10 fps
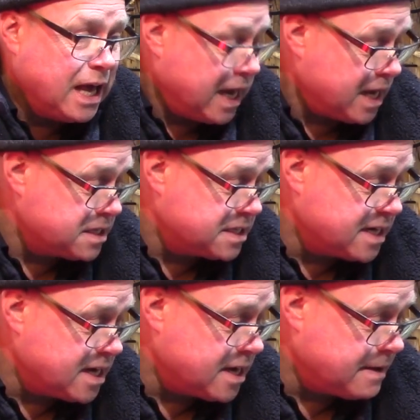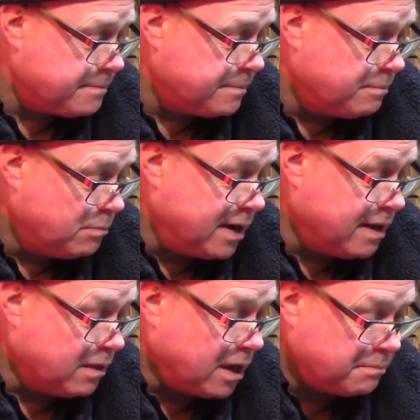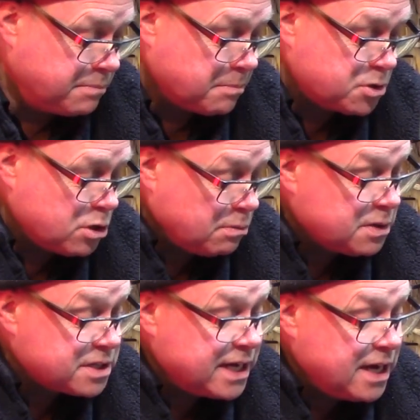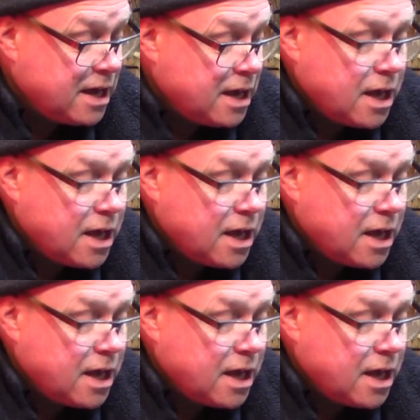And, um, well, I'm, sure we'll see